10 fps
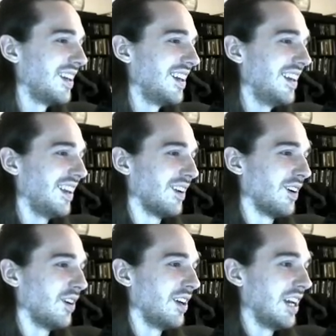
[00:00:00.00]
you know,
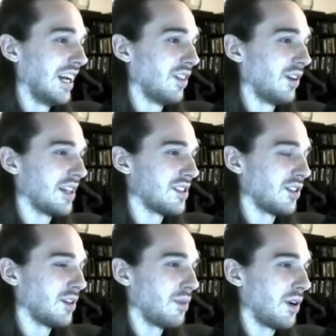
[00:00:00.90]
and look at
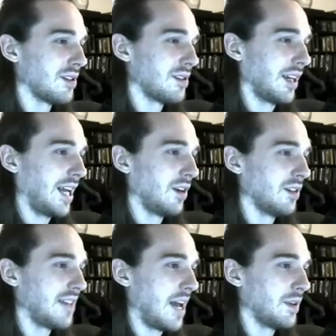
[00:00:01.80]
certain parts, like how do
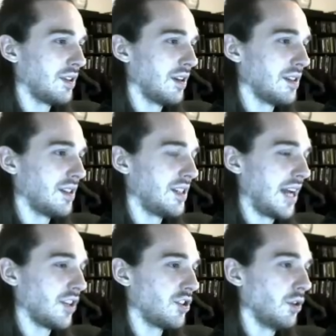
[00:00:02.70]
sabatons
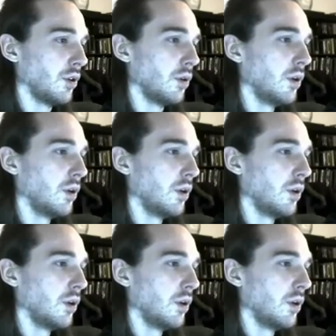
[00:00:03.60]
attach to,